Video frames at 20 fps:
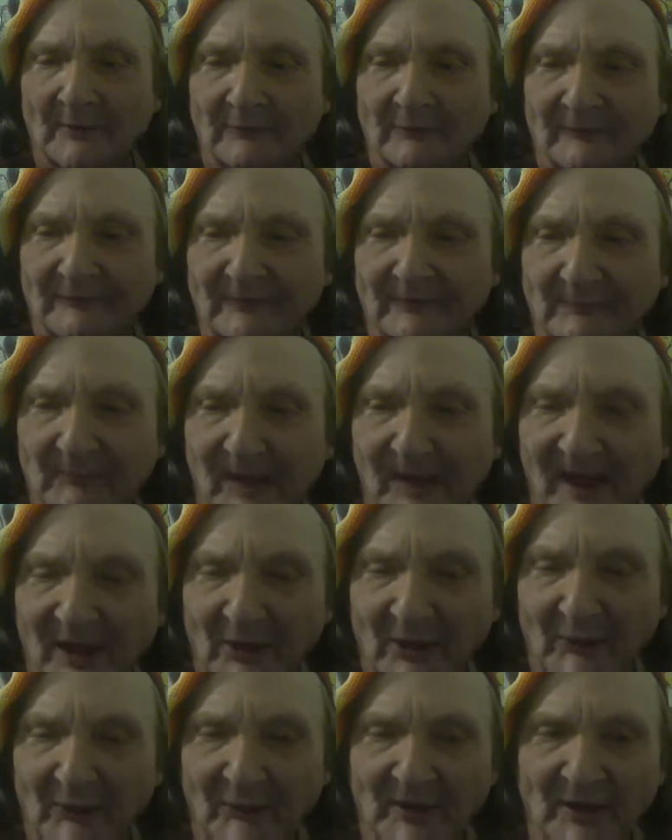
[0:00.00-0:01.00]
you sit back
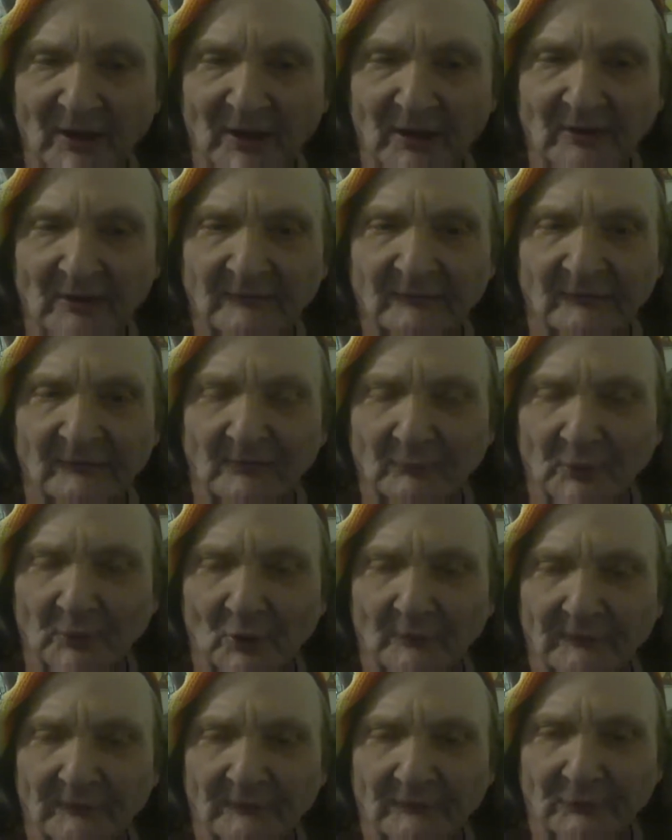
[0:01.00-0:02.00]
and think, it's
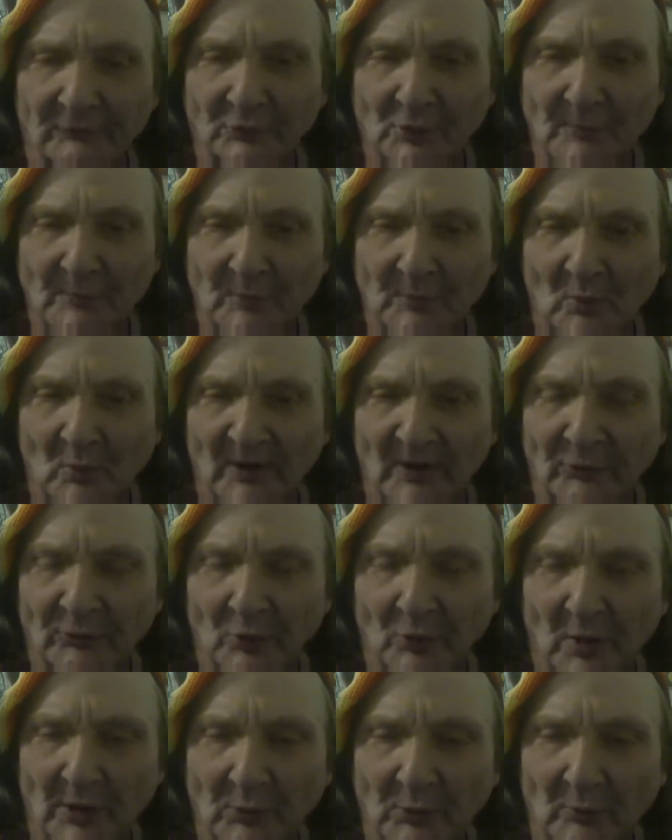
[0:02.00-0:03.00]
difficult to determine what he
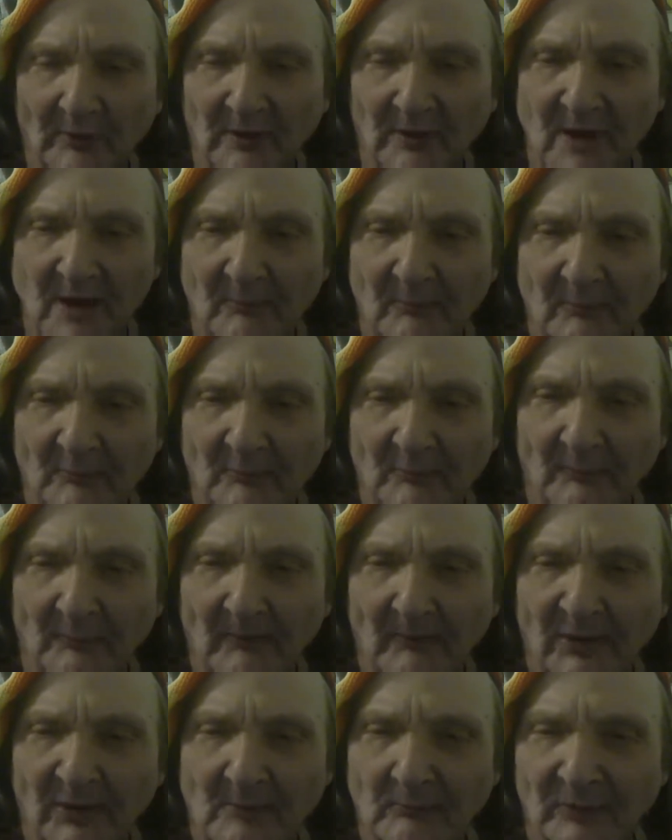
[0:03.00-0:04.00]
thought he would accomplish by
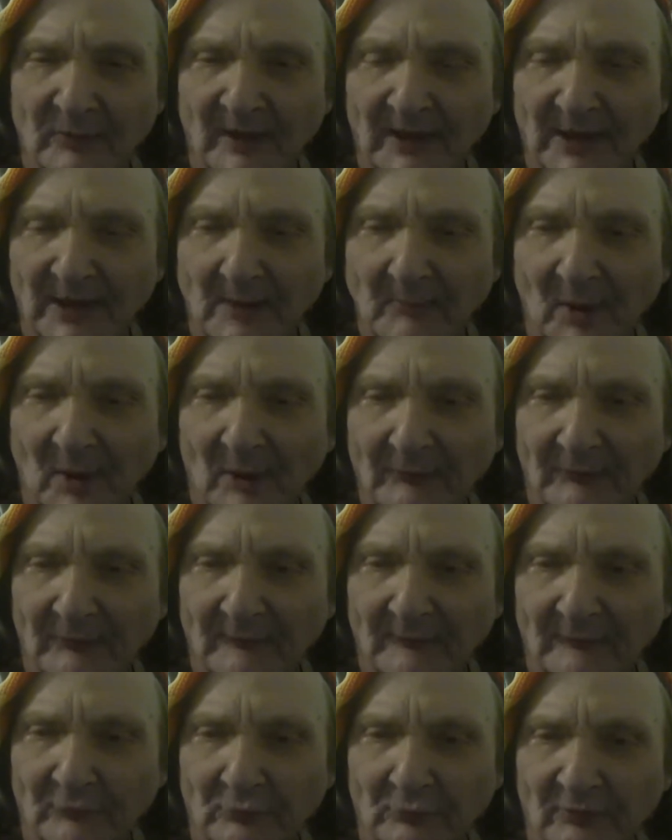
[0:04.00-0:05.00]
complaining about
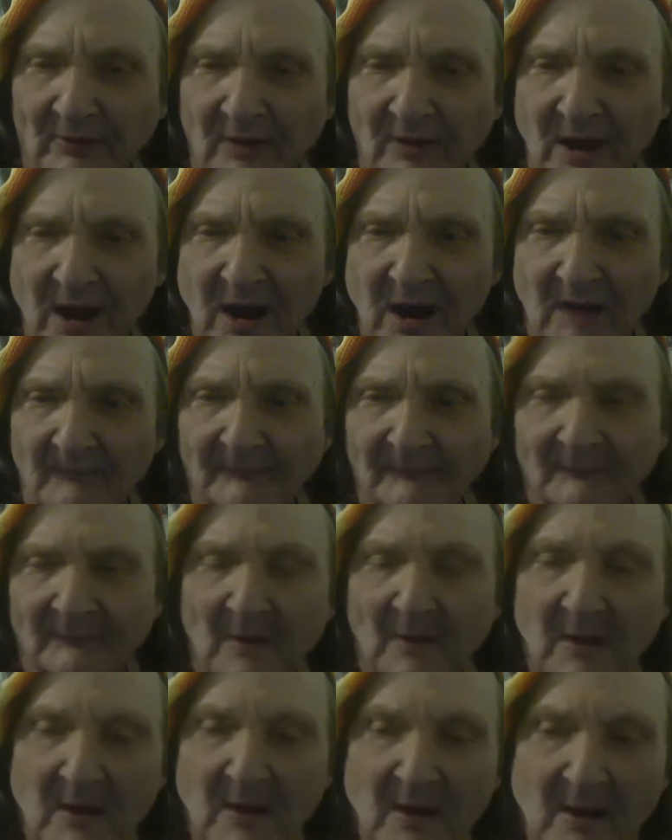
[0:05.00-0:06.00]
this to the cops.
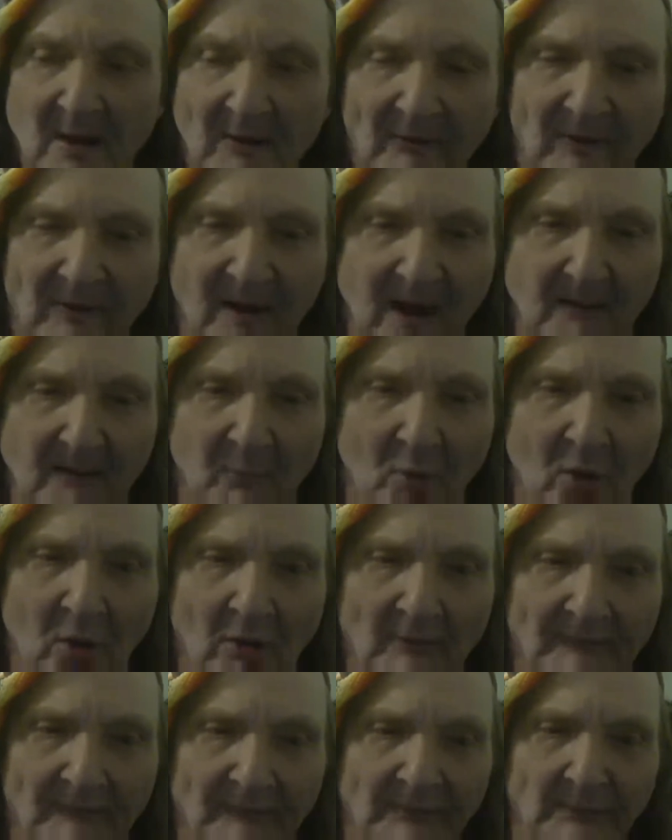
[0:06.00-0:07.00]
The cop call
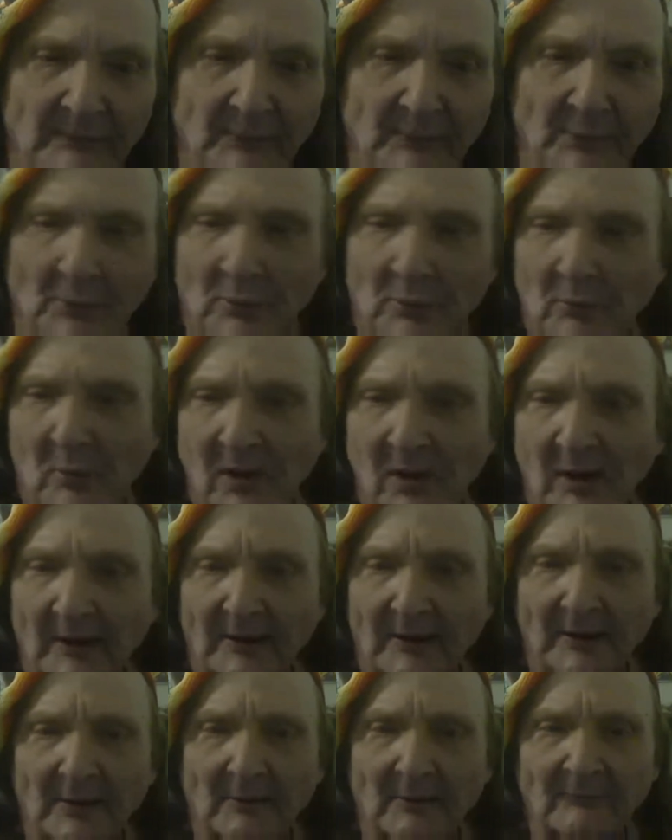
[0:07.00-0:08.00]
is typical
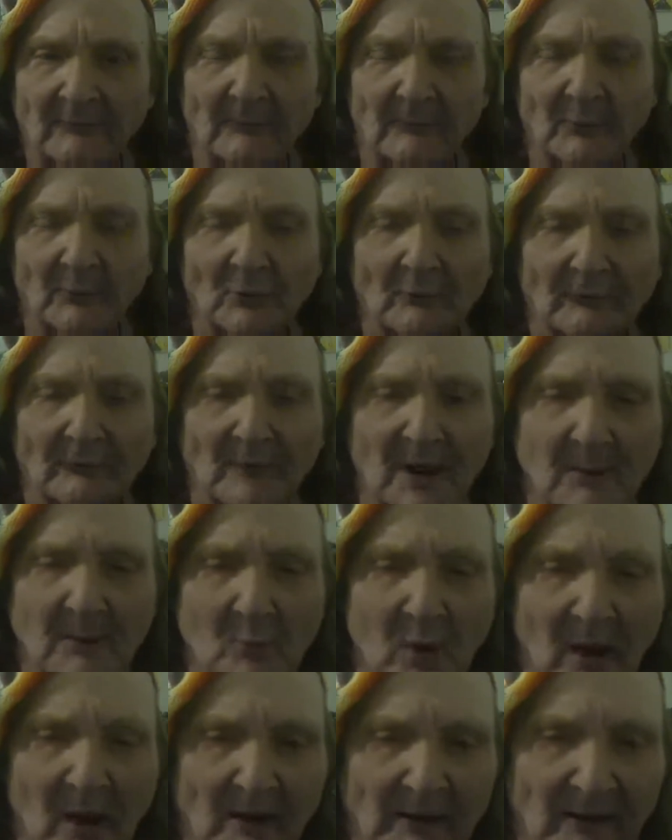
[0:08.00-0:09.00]
whining, typical Tom
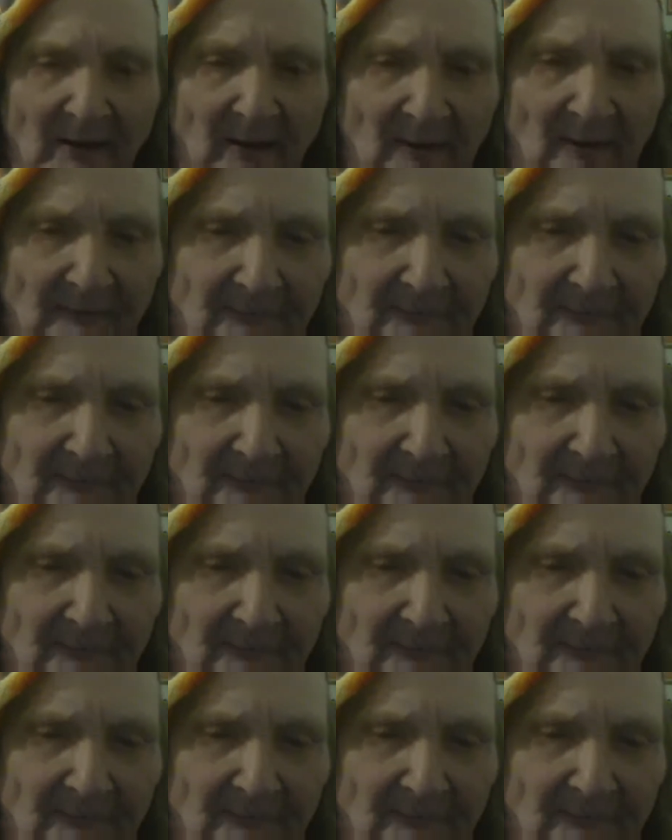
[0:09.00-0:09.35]
whining, as